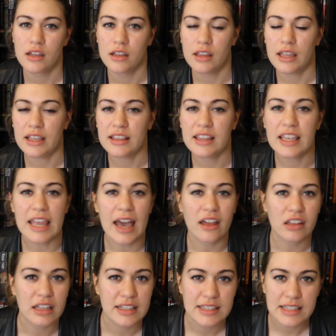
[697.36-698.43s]
like the
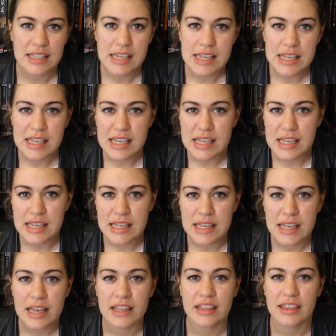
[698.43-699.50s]

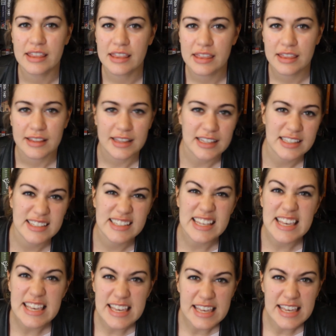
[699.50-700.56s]
galaxy, the
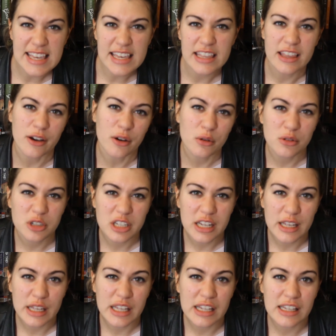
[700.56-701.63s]
sea, the
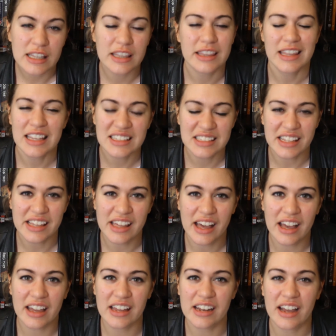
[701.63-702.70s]
ocean, things like
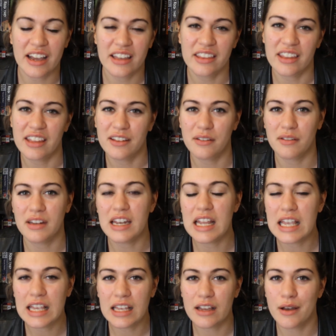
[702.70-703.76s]
that, and I like
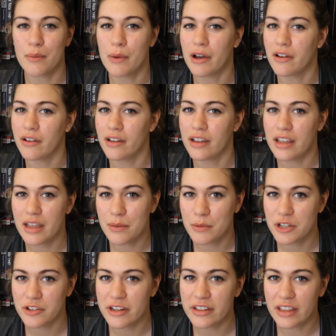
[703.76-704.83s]
reading about
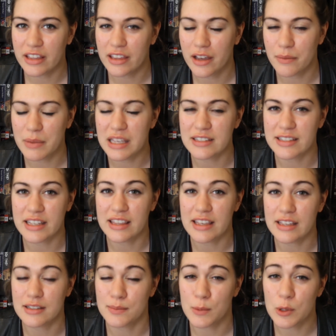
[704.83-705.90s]
imagery like that because I
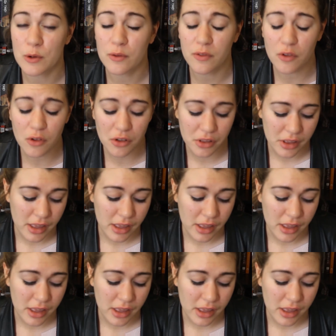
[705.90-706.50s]
think it's beautiful.